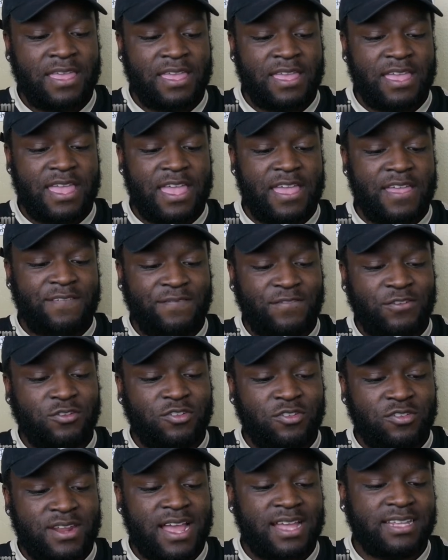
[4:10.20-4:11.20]
If you
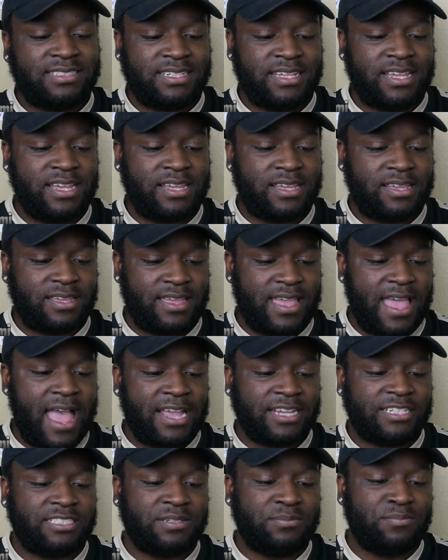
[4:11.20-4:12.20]
do not take
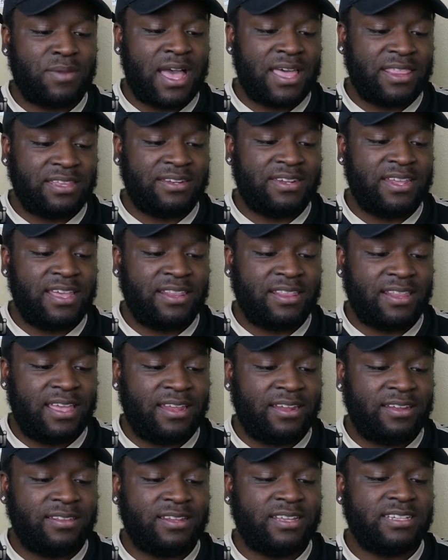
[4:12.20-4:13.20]
action by the
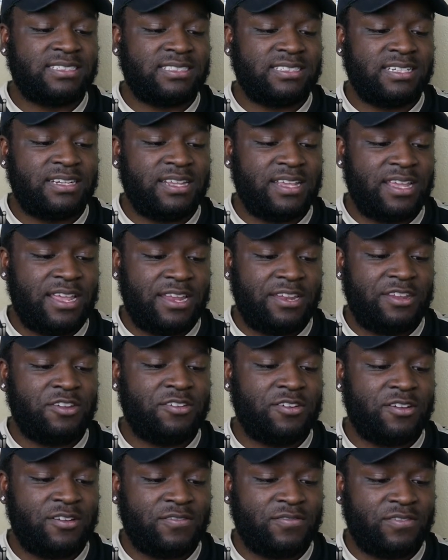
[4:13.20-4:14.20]
deadline listed in
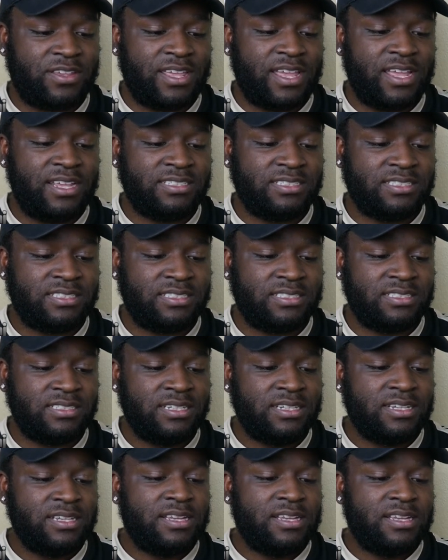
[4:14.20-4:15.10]
your notification,